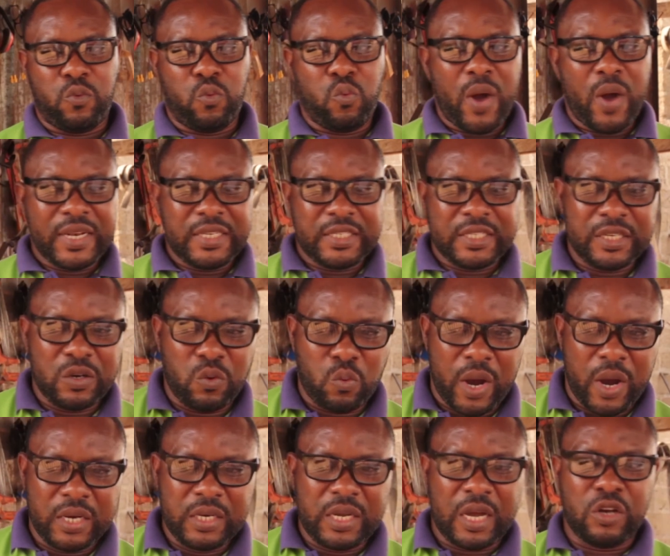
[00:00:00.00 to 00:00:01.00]
what
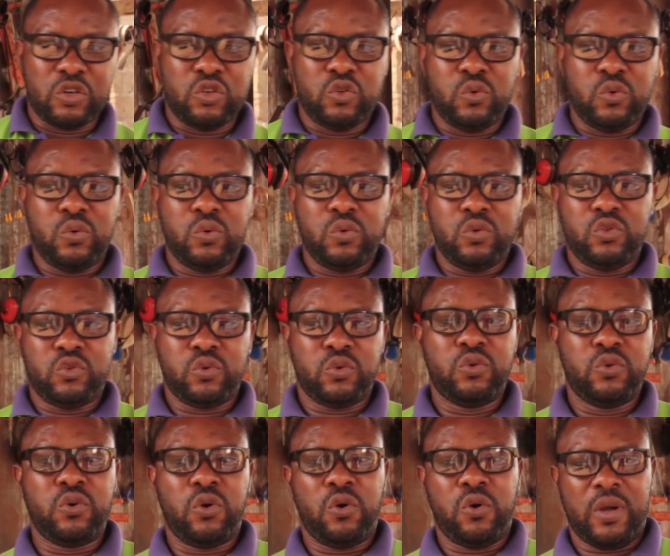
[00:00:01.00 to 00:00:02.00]
one can do to
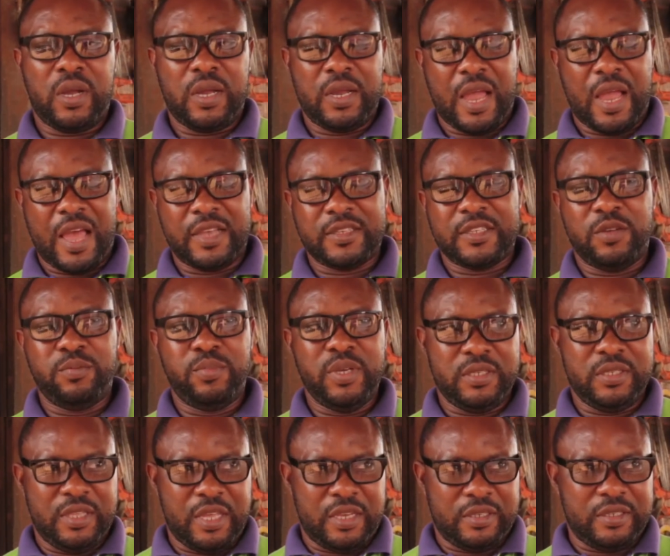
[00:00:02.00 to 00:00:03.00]
grow as a
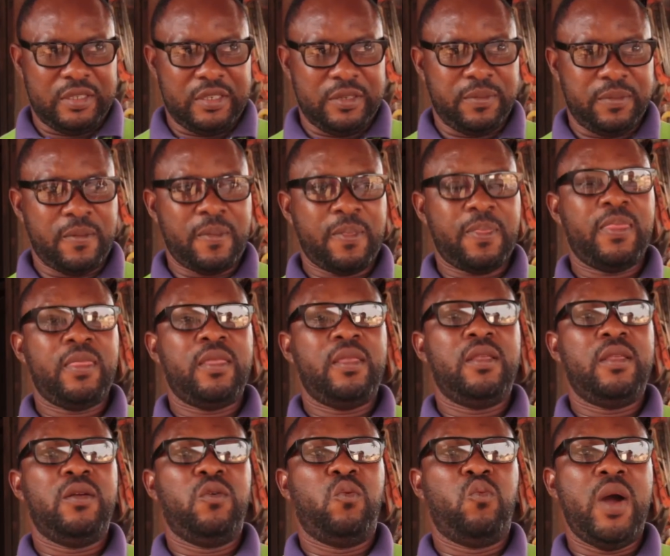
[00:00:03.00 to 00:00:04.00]
business.
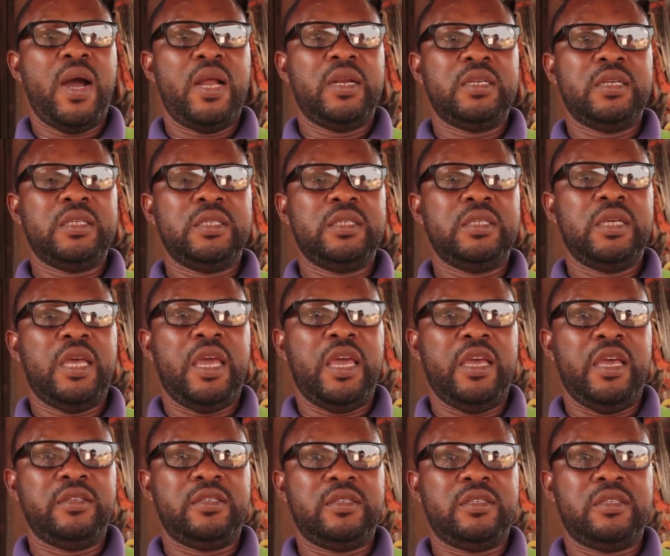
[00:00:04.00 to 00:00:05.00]
One
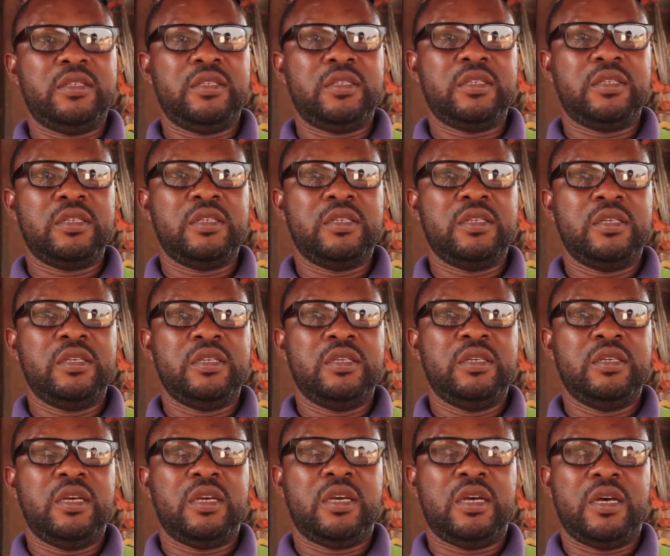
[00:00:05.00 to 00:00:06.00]
is
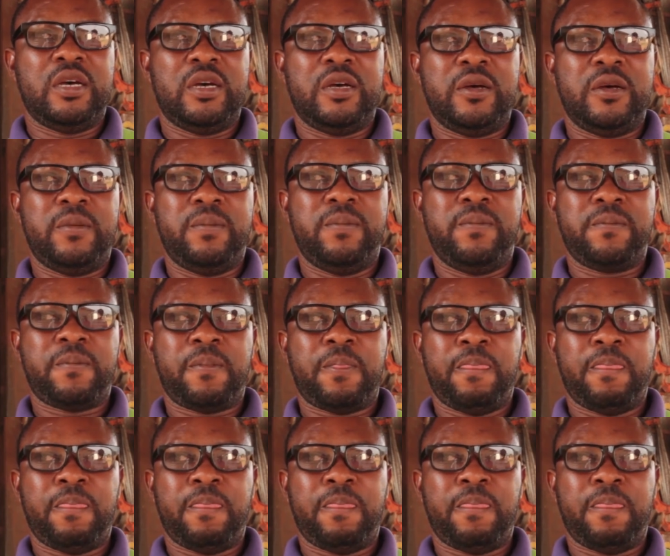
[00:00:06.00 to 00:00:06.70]
there